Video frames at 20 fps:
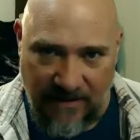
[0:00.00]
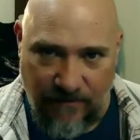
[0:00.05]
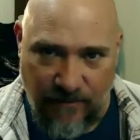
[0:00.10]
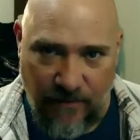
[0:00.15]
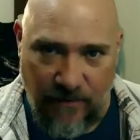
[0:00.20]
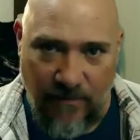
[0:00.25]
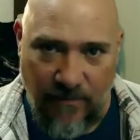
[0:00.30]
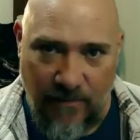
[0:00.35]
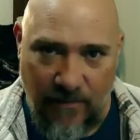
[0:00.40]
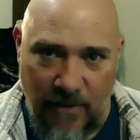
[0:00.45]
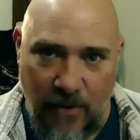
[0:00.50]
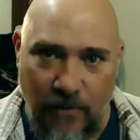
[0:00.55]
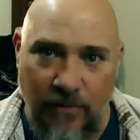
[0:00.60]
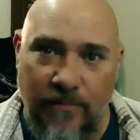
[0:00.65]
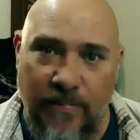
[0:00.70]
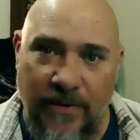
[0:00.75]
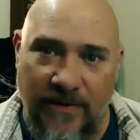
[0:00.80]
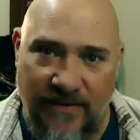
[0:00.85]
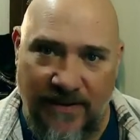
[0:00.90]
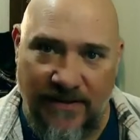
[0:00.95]
for remote
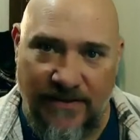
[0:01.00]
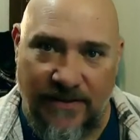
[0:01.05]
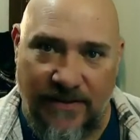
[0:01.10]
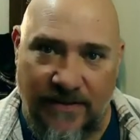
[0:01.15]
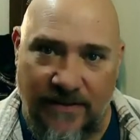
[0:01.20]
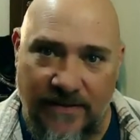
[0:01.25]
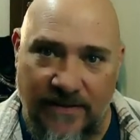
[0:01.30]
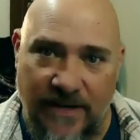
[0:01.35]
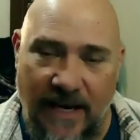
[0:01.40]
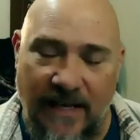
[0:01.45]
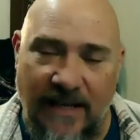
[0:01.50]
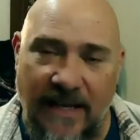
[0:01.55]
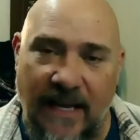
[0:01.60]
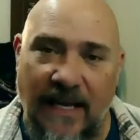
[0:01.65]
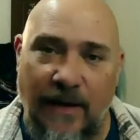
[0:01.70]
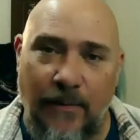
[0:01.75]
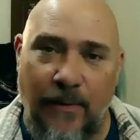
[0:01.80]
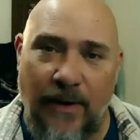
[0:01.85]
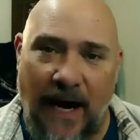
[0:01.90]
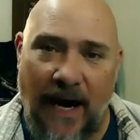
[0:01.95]
positions. And then
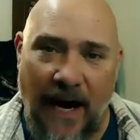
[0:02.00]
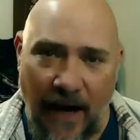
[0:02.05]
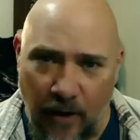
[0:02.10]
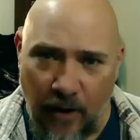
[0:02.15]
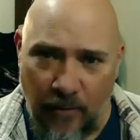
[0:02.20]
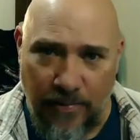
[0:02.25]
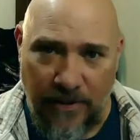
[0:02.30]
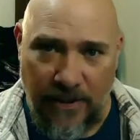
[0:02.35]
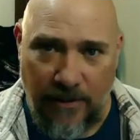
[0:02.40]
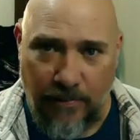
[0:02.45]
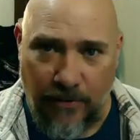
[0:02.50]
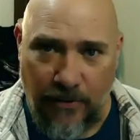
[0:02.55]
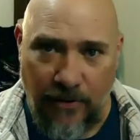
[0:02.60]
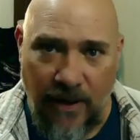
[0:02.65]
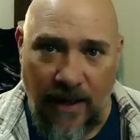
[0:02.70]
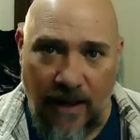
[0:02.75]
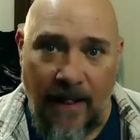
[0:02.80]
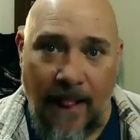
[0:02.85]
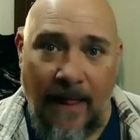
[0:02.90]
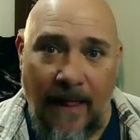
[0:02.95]
they would hire
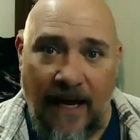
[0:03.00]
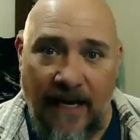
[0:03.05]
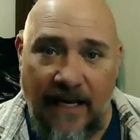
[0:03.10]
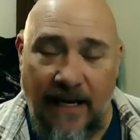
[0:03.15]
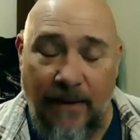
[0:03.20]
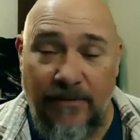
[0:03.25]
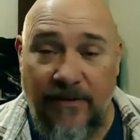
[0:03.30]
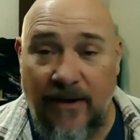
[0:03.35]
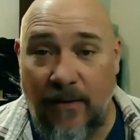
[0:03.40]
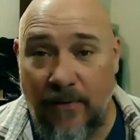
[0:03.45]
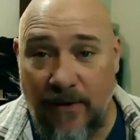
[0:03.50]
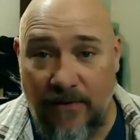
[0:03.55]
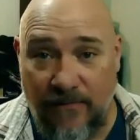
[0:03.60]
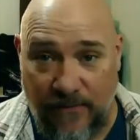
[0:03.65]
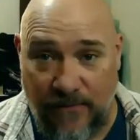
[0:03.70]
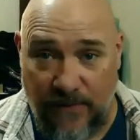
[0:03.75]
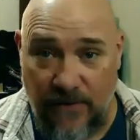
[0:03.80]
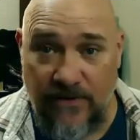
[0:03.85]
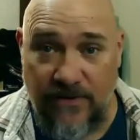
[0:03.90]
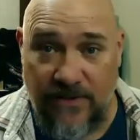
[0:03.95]
people and they would say, well, the
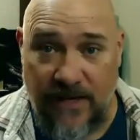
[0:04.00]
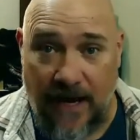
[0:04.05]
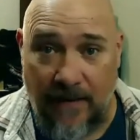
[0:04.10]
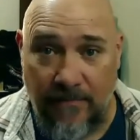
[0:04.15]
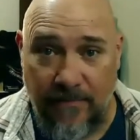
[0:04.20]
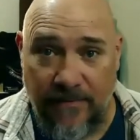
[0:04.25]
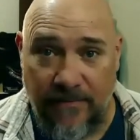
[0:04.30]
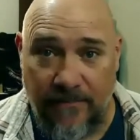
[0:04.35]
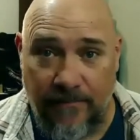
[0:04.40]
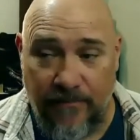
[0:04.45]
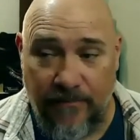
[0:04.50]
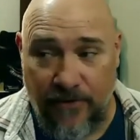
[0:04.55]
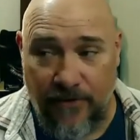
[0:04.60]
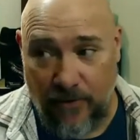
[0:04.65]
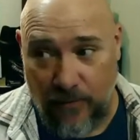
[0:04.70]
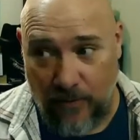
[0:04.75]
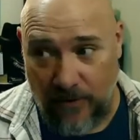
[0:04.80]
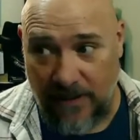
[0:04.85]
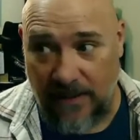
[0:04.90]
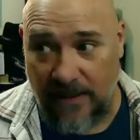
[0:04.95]
first step to
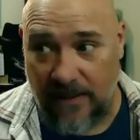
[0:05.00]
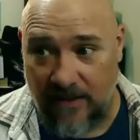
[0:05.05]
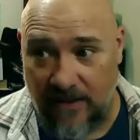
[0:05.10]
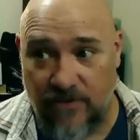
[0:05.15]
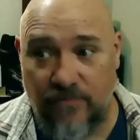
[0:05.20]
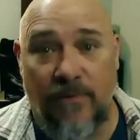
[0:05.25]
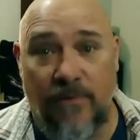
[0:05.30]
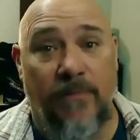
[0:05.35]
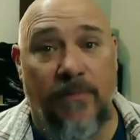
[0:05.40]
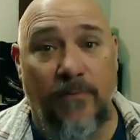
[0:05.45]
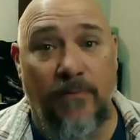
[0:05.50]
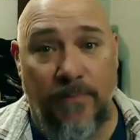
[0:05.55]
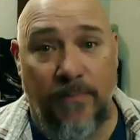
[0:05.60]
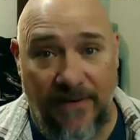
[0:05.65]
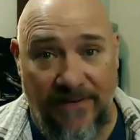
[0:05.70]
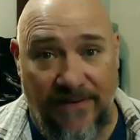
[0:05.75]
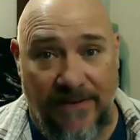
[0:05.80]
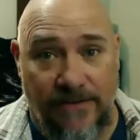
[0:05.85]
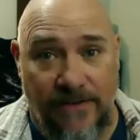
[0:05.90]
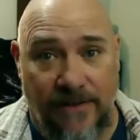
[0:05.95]
working in this remote
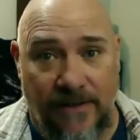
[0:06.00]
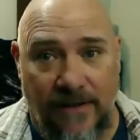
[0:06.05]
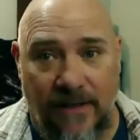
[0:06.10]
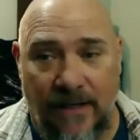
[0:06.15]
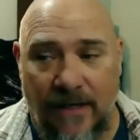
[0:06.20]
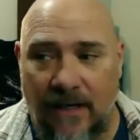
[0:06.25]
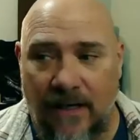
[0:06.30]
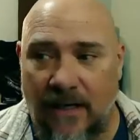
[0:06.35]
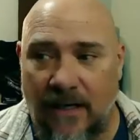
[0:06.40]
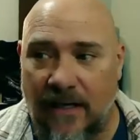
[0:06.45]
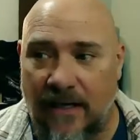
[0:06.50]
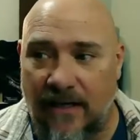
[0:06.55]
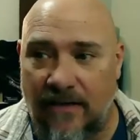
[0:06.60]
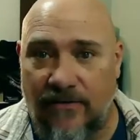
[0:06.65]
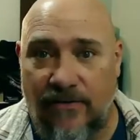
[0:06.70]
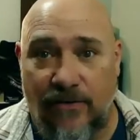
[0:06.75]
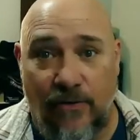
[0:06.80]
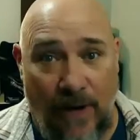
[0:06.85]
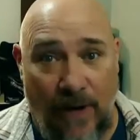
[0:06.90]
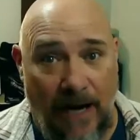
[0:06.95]
position
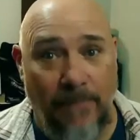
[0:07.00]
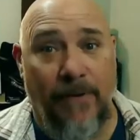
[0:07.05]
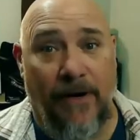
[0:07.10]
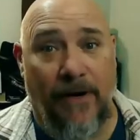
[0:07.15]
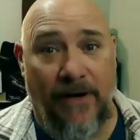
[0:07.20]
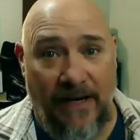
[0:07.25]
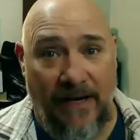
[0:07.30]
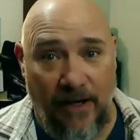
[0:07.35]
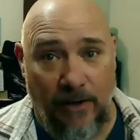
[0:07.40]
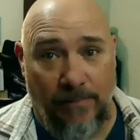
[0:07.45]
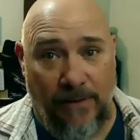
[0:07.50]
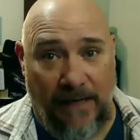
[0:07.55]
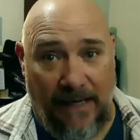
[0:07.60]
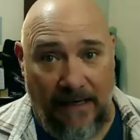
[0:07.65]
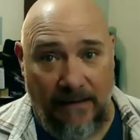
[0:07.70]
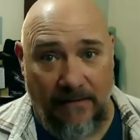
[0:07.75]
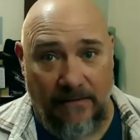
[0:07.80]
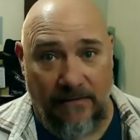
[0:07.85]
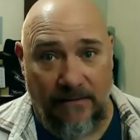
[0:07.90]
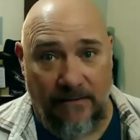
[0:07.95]
is to hop on an
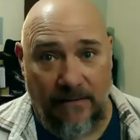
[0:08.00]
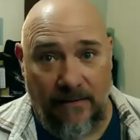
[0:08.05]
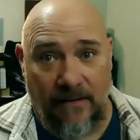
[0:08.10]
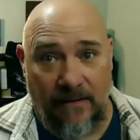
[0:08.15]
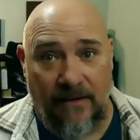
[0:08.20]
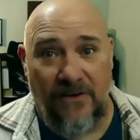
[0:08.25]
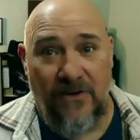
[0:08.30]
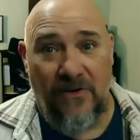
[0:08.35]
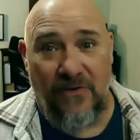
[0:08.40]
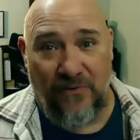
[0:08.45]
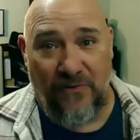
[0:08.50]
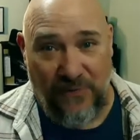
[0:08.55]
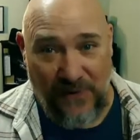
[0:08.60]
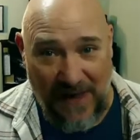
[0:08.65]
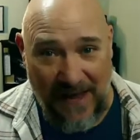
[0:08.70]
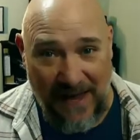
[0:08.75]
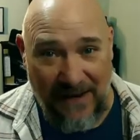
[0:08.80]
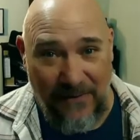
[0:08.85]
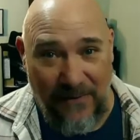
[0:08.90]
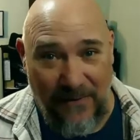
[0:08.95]
airplane,
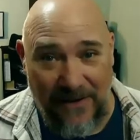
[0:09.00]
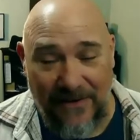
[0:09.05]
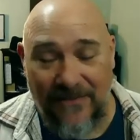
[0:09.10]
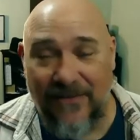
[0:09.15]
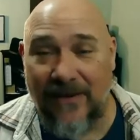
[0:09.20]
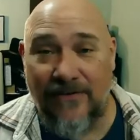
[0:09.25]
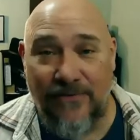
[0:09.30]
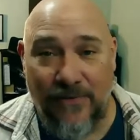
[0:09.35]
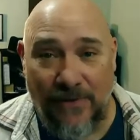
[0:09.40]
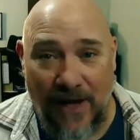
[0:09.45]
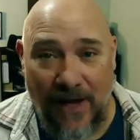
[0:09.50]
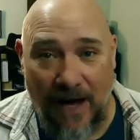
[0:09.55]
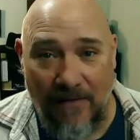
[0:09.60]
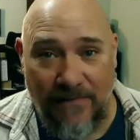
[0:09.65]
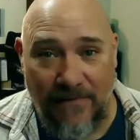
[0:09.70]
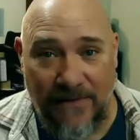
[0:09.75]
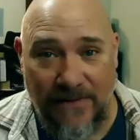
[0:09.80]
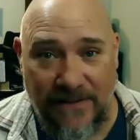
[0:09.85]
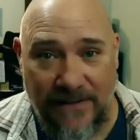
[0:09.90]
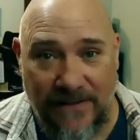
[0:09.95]
fly to our central
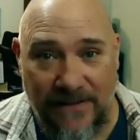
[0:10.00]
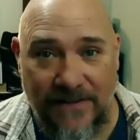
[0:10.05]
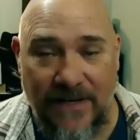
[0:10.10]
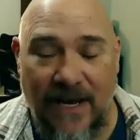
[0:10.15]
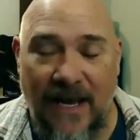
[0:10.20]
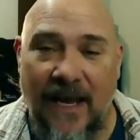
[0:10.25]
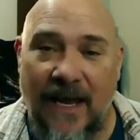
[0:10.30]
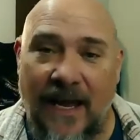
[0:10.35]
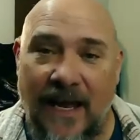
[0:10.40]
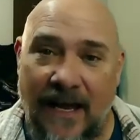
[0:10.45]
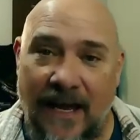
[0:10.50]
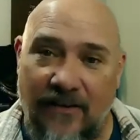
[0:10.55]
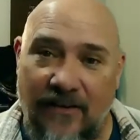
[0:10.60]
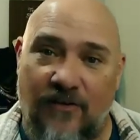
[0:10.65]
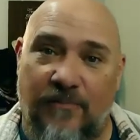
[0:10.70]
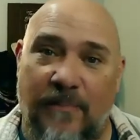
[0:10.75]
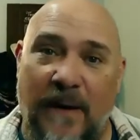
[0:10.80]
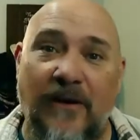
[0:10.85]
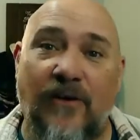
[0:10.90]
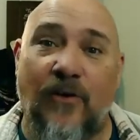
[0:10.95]
offices, and
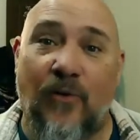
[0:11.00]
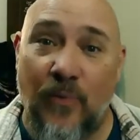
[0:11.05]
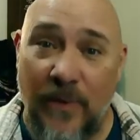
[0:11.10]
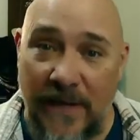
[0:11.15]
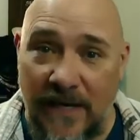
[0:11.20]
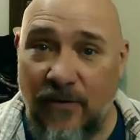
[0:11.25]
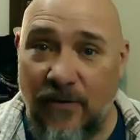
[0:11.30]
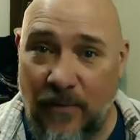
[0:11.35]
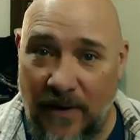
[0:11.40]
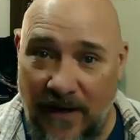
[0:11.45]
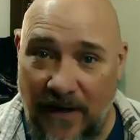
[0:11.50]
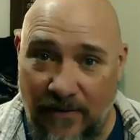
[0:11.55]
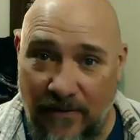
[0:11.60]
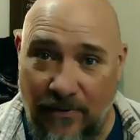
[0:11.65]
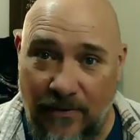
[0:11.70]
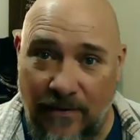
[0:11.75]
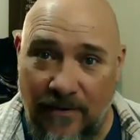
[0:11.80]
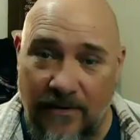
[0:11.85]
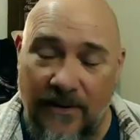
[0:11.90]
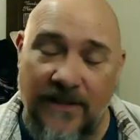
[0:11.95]
spend a week
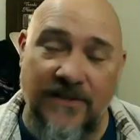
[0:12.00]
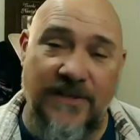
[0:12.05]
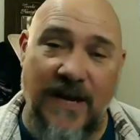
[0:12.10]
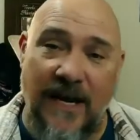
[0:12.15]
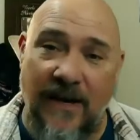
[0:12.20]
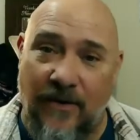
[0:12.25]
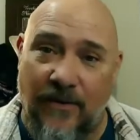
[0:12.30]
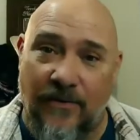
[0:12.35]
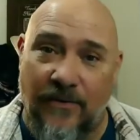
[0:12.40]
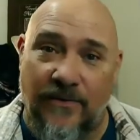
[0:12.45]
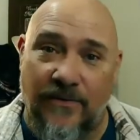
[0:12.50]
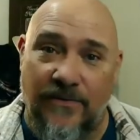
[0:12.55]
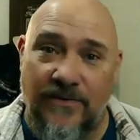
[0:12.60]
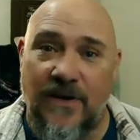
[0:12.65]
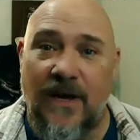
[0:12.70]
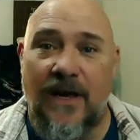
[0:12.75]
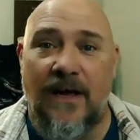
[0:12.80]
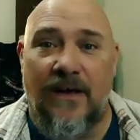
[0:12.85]
with the stakeholders.